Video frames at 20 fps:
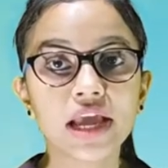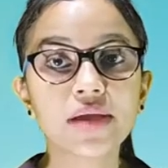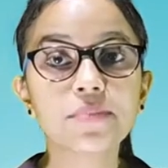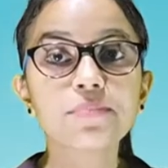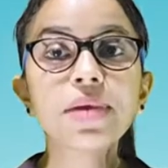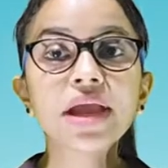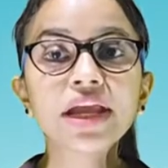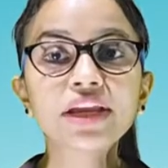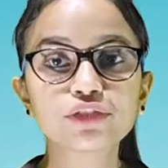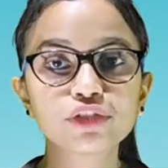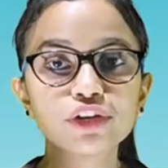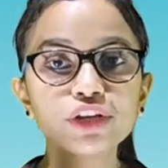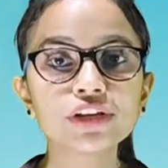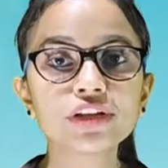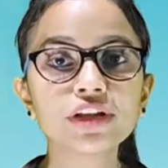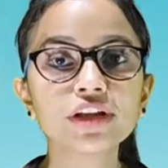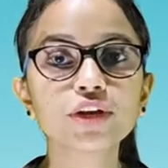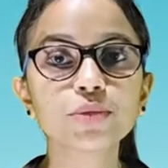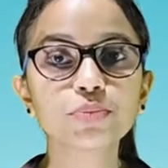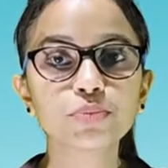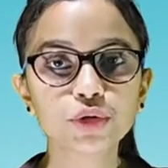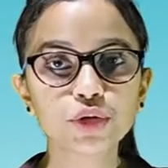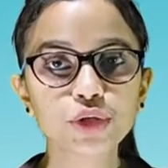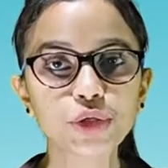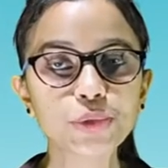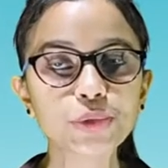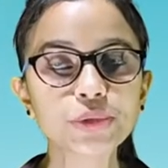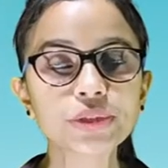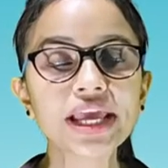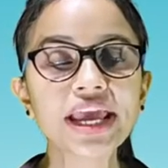Bacteria
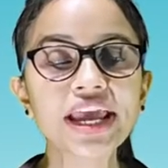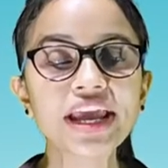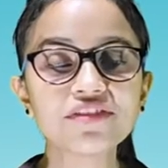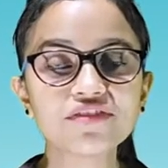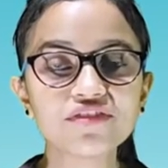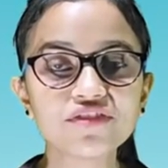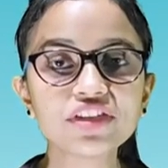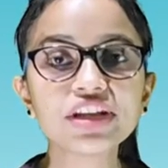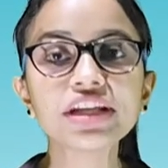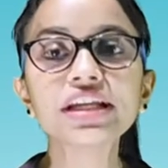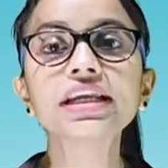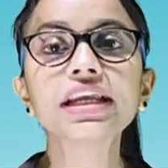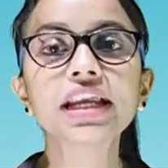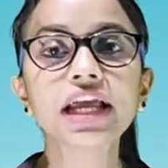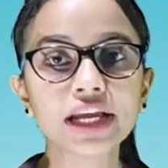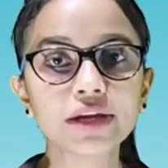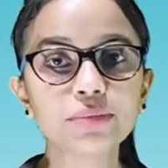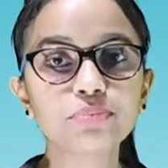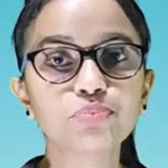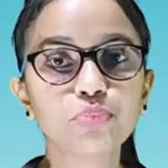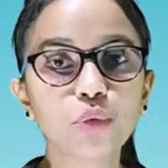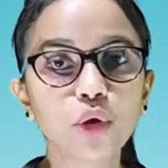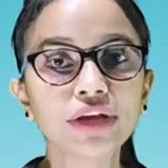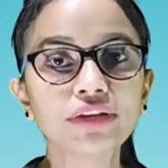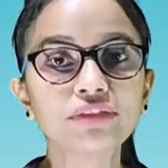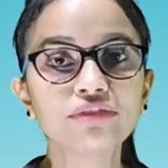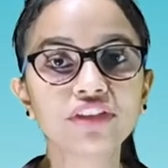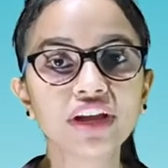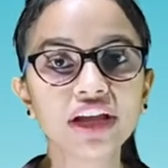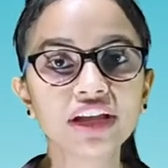reproduce every
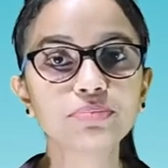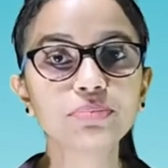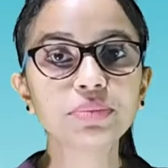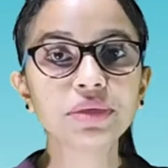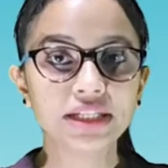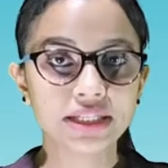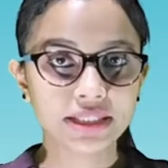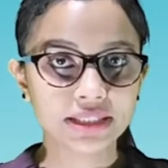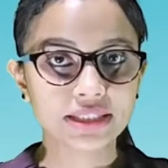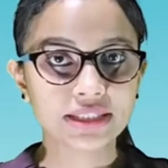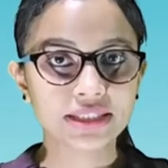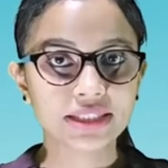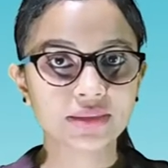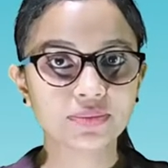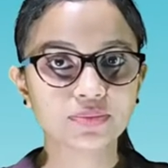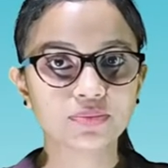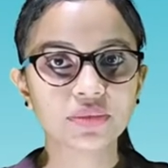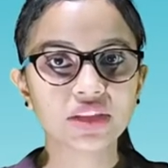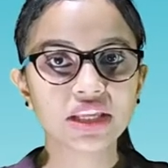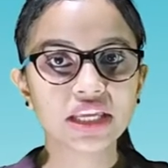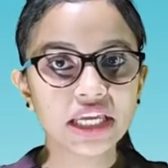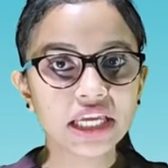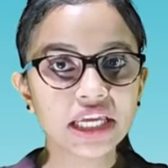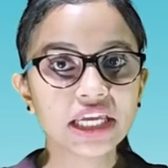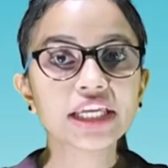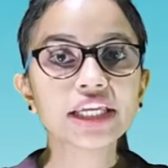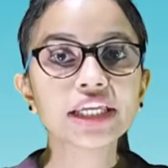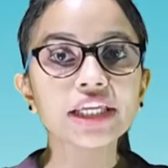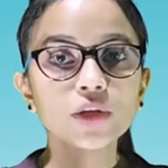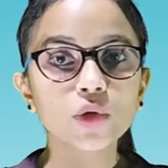9.5 minutes.
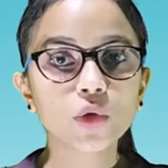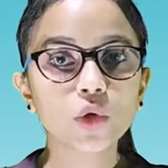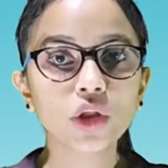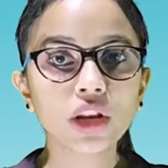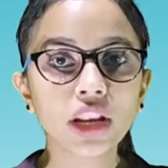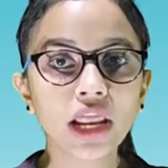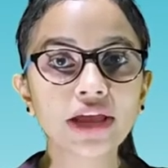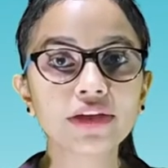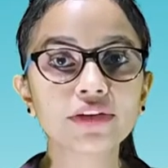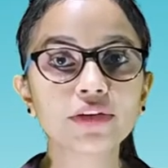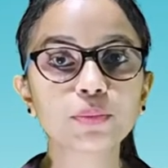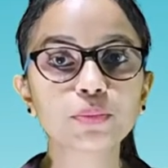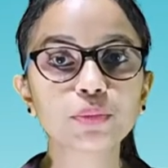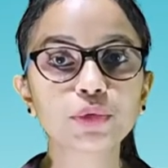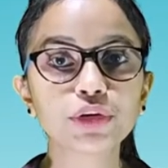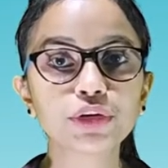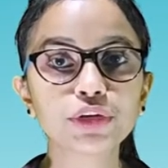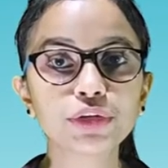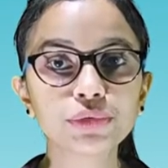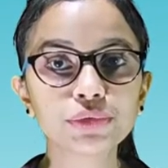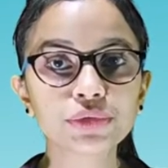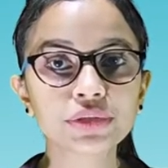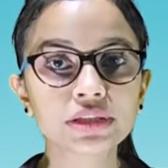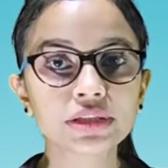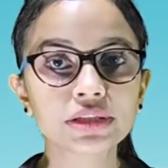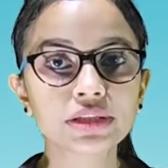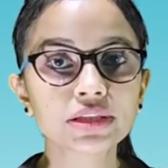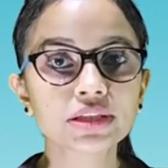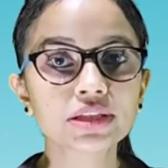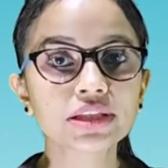E. coli
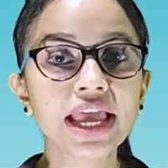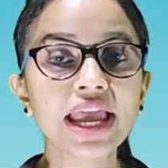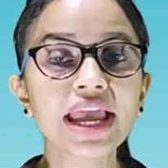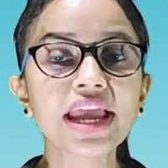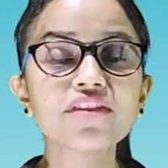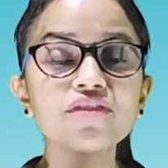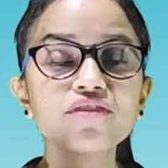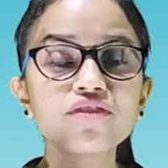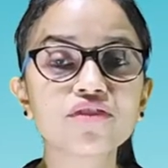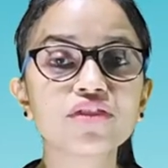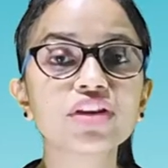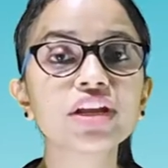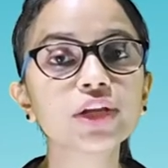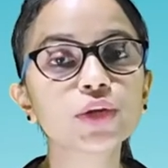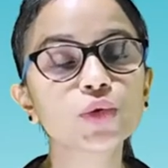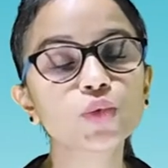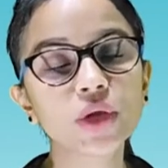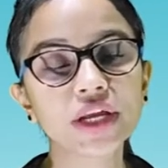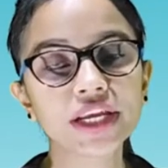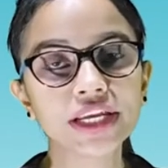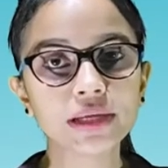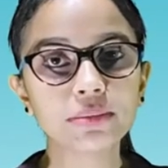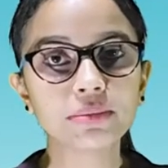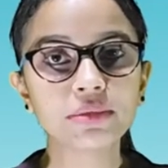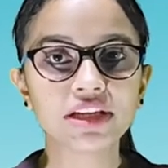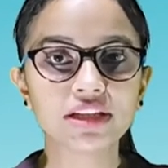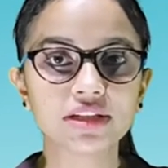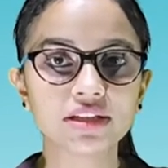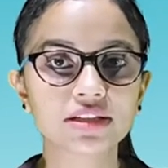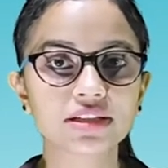reproduces every 20
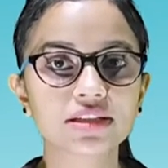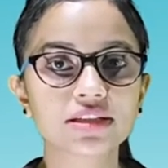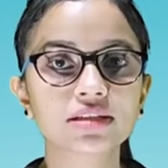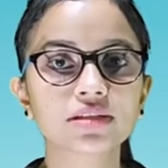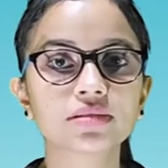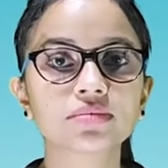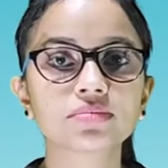minutes.